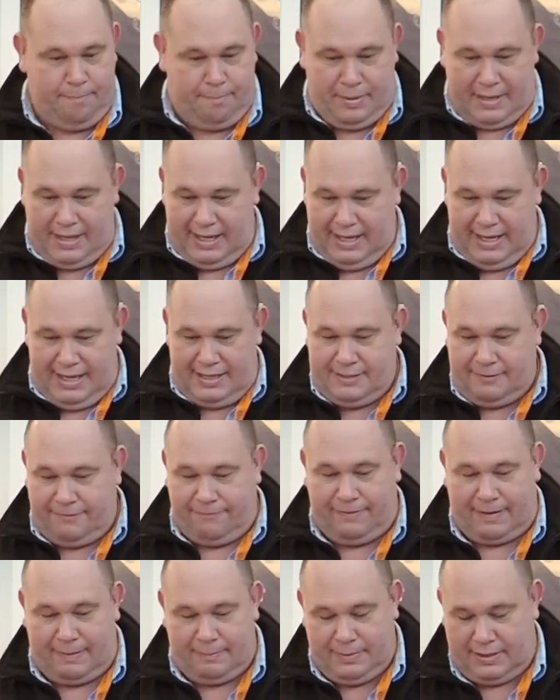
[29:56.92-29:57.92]
But it is a
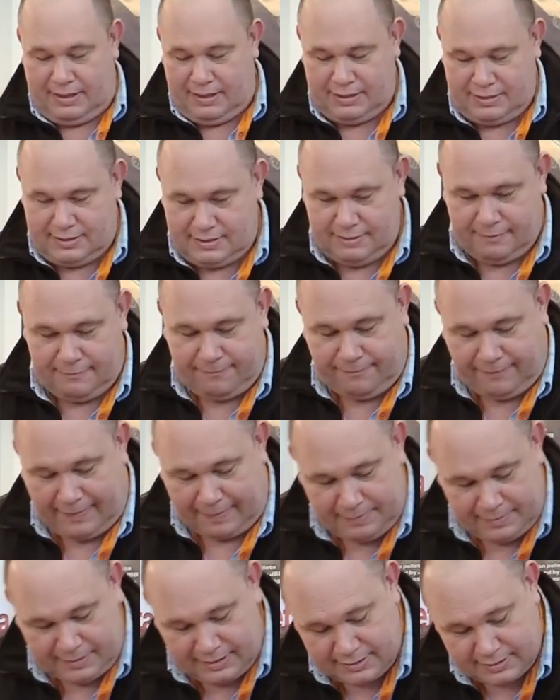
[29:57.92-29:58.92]
fabulous,
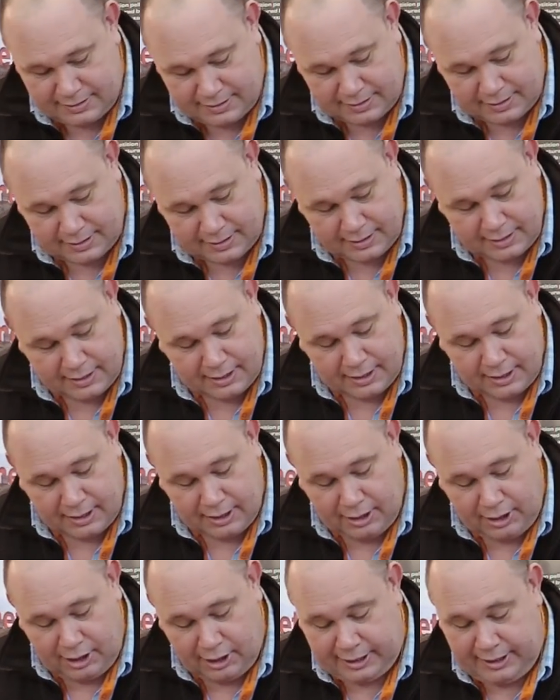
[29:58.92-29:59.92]
fabulous
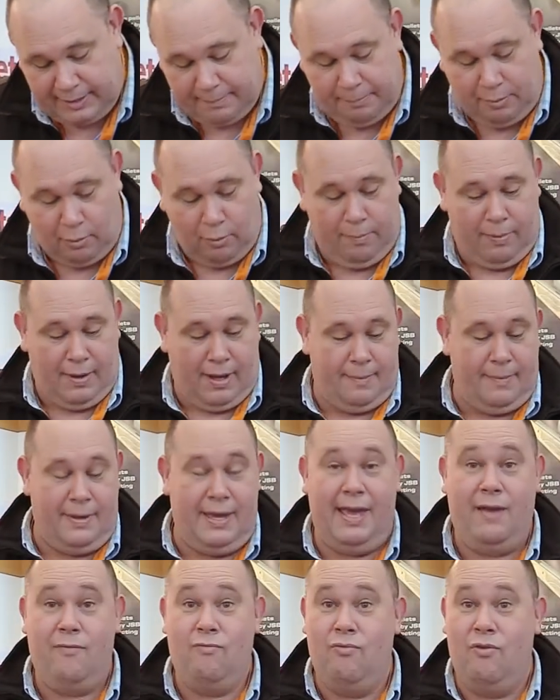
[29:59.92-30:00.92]
looking bullpup.
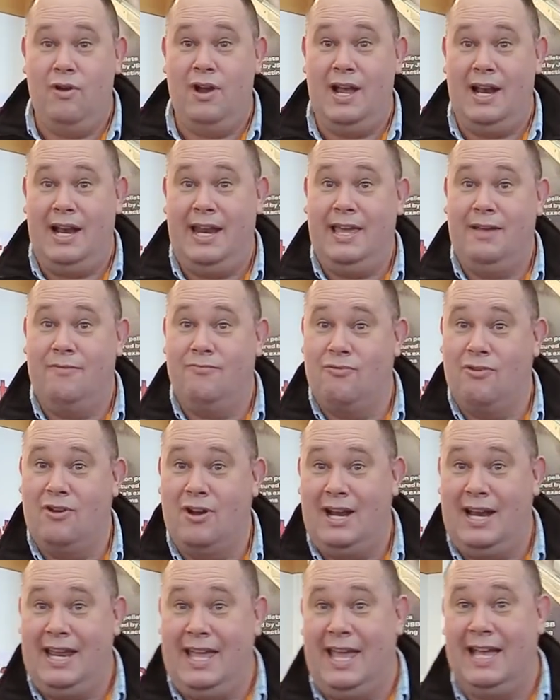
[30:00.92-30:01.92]
It really,
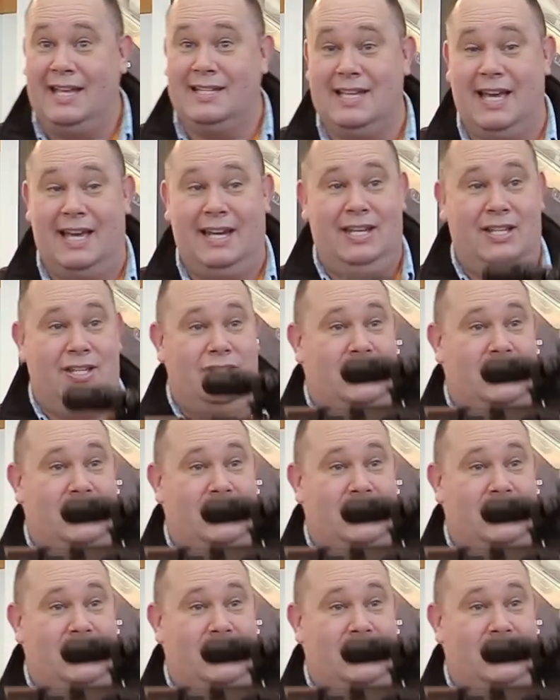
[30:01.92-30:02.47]
really is. And it